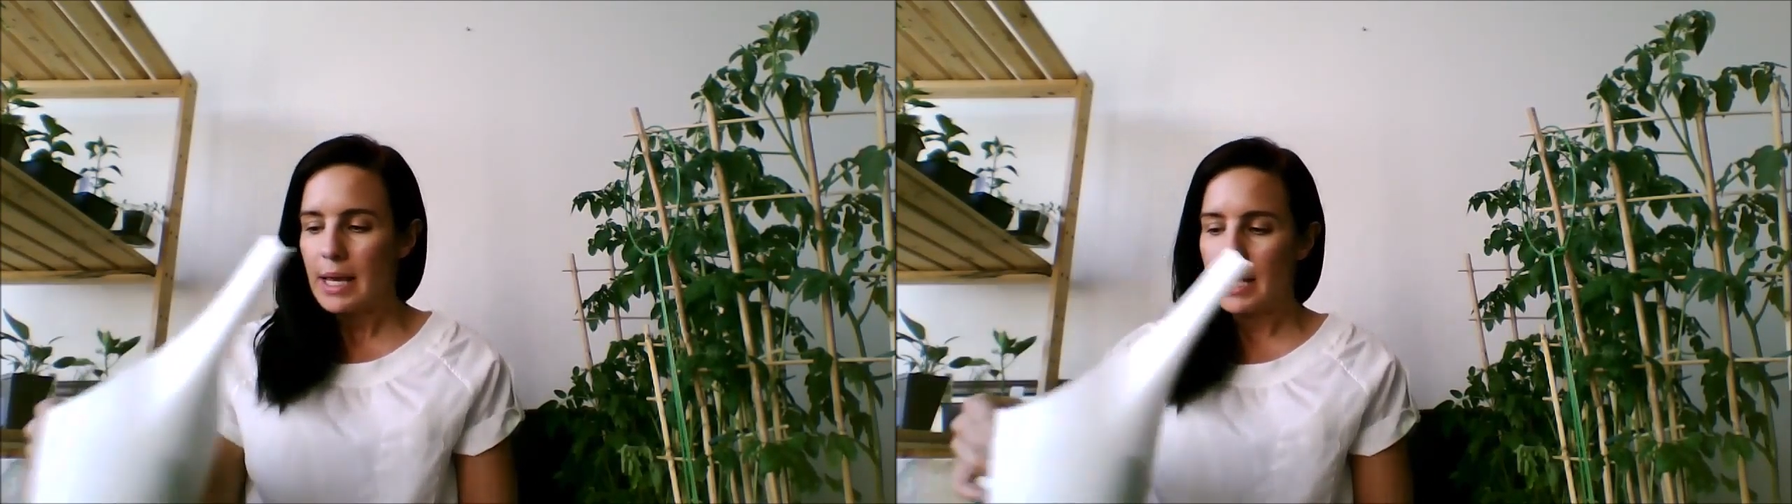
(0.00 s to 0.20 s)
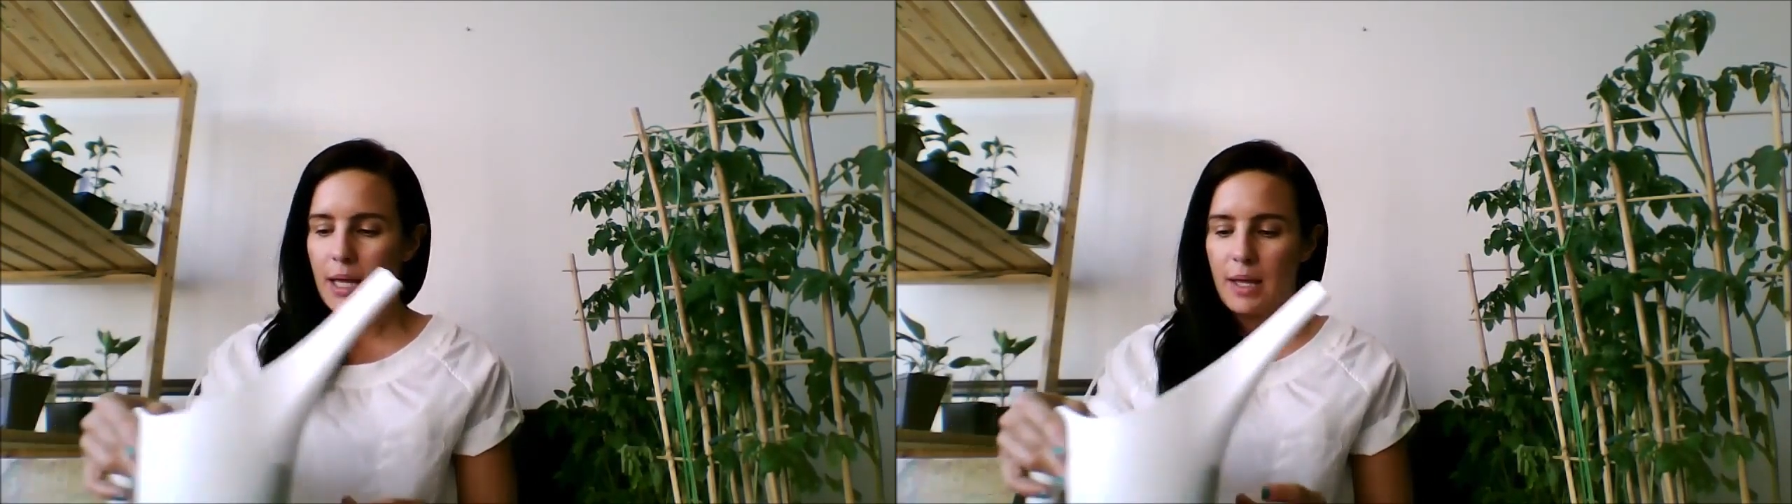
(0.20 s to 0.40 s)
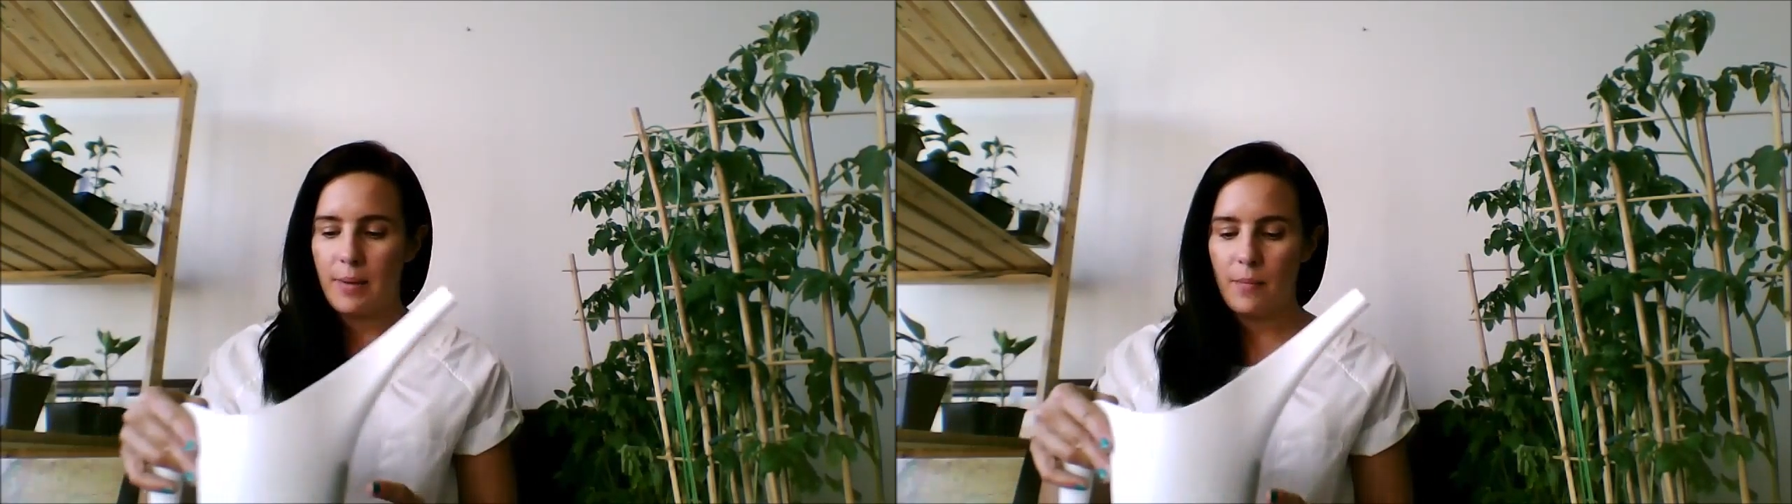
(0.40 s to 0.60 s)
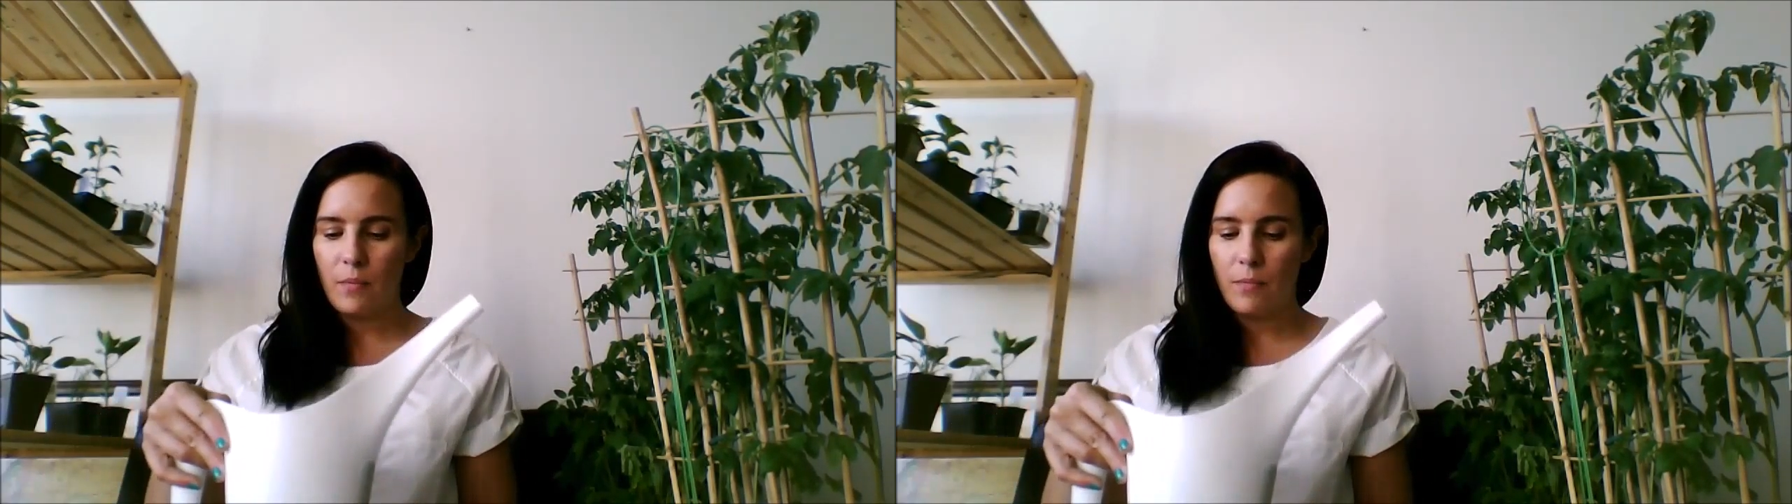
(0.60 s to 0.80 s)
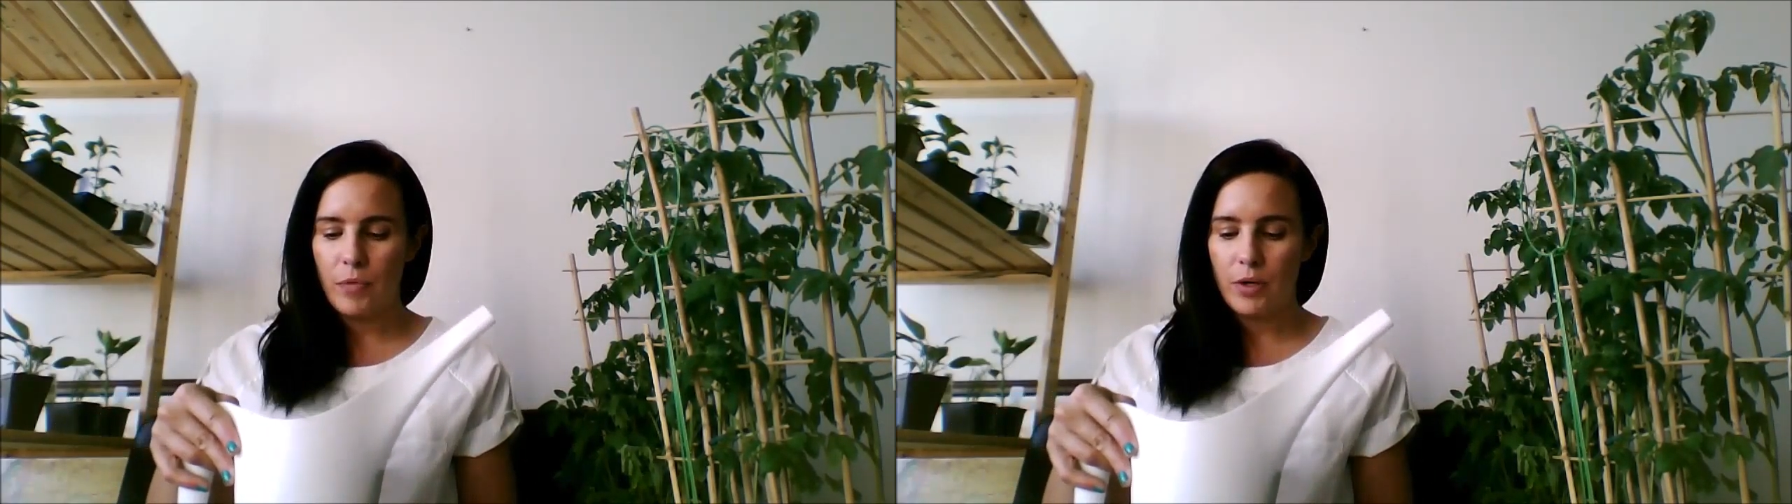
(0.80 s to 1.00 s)
Um,
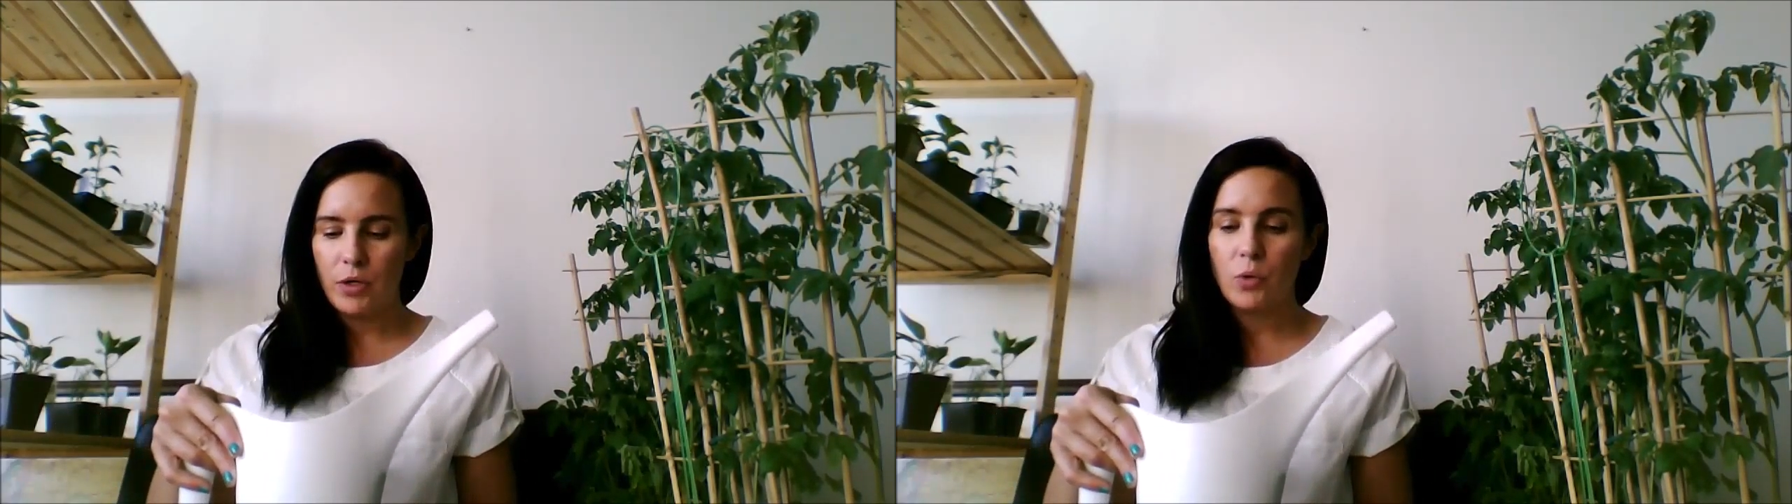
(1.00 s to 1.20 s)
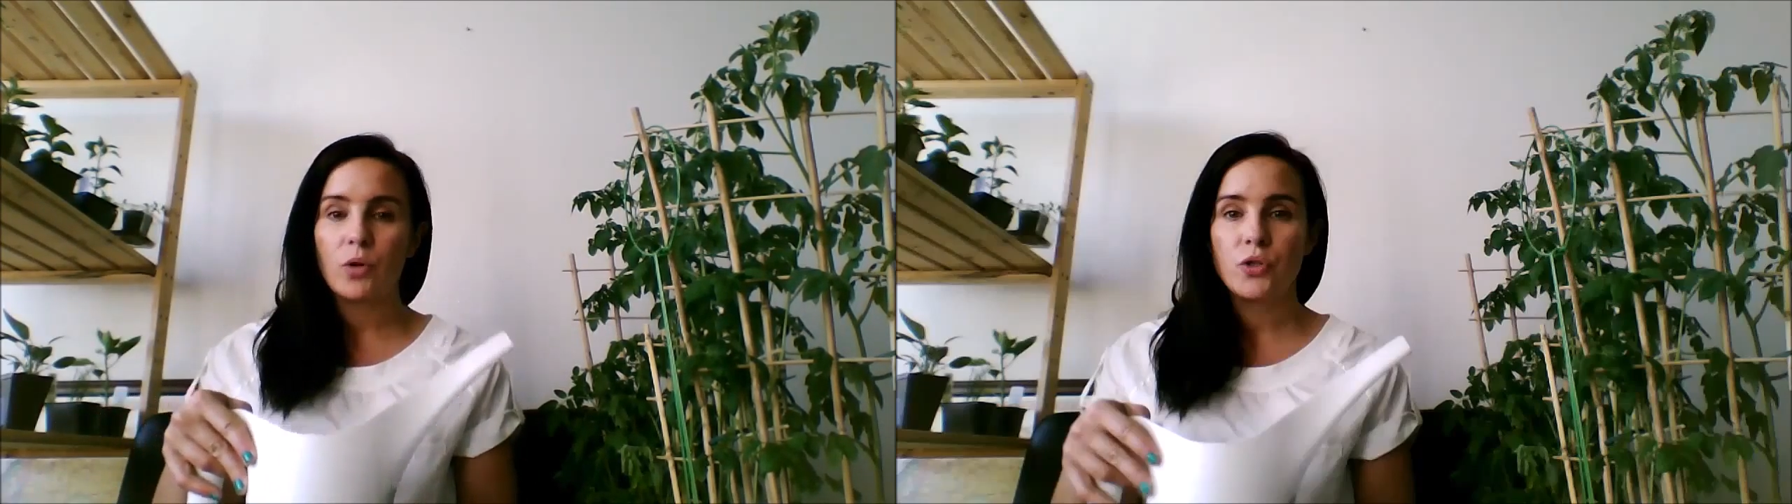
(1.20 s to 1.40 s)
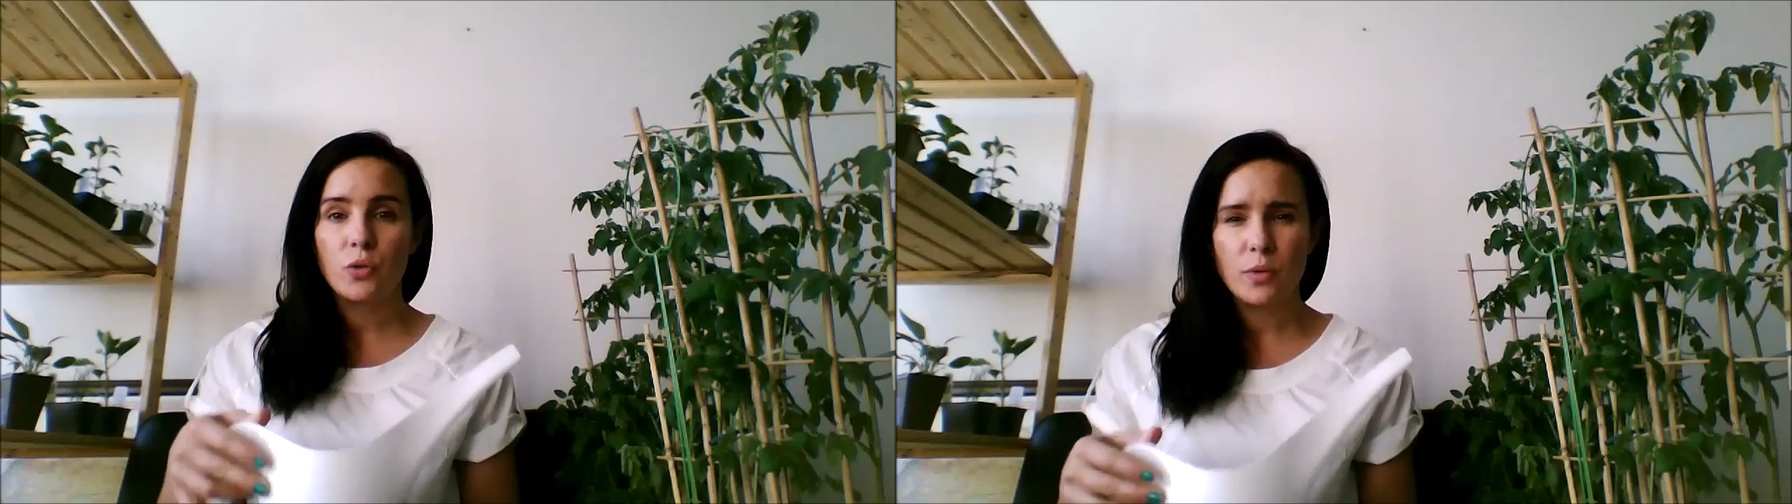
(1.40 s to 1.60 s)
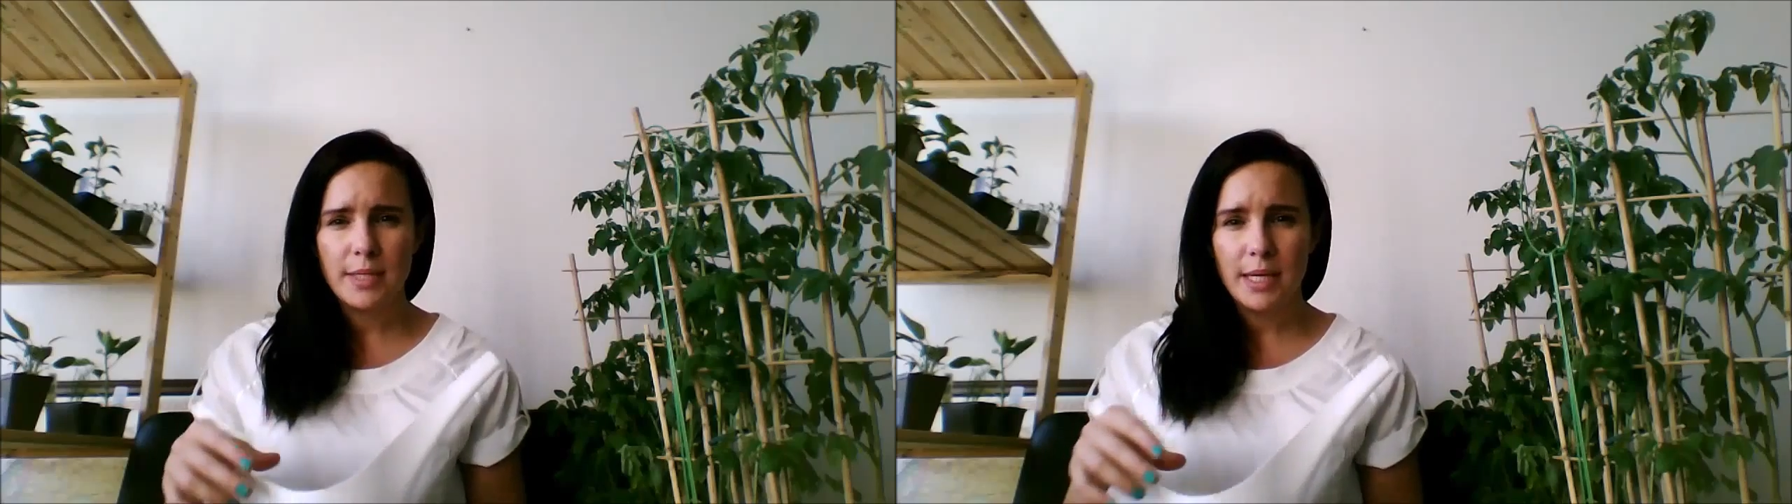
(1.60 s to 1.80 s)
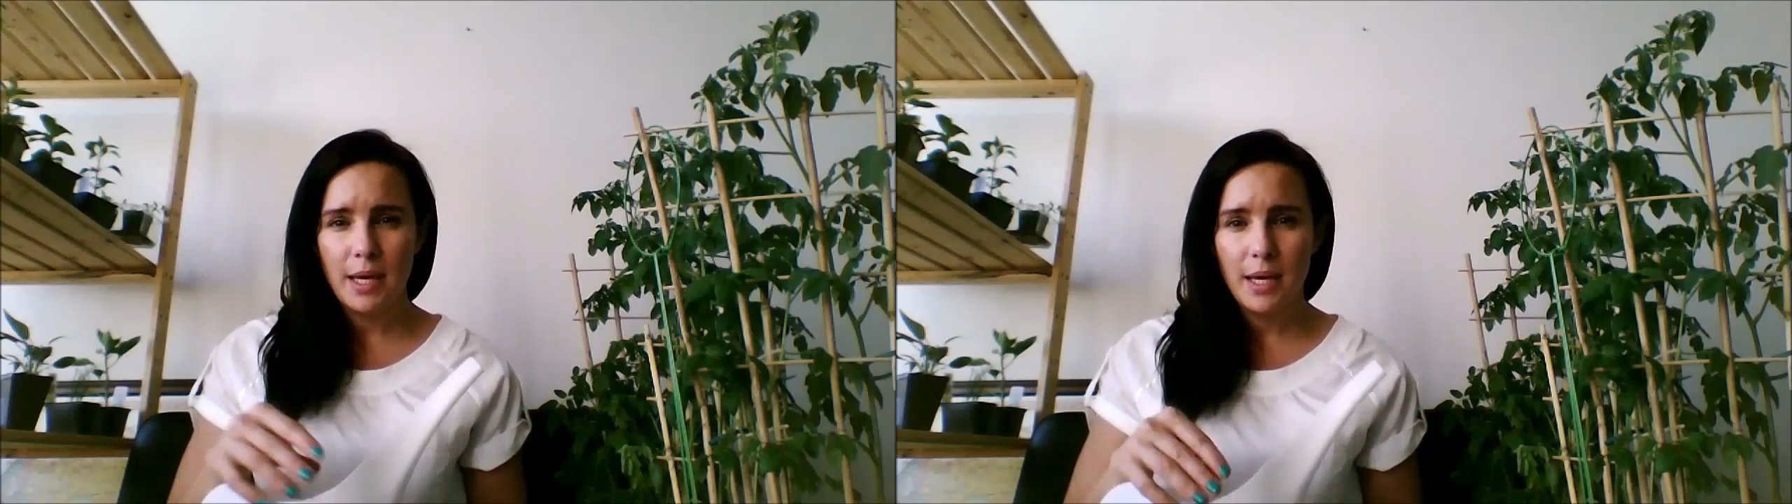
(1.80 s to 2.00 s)
the Your
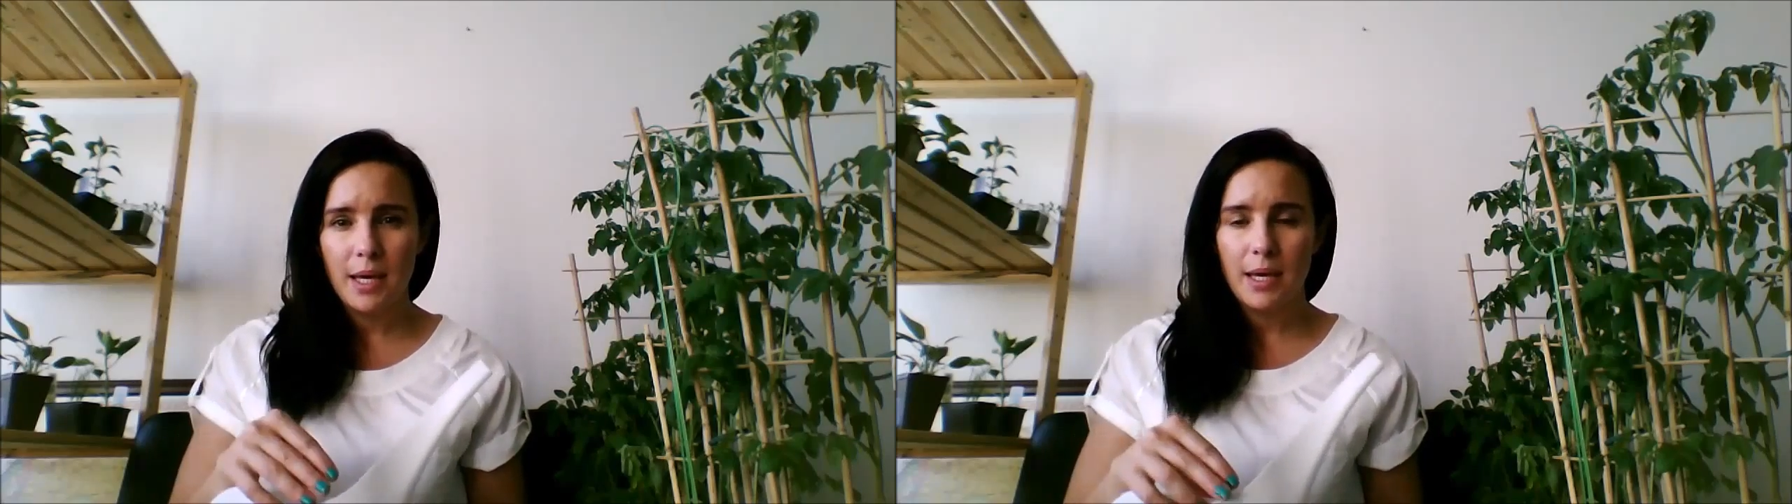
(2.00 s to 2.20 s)
Tools kit,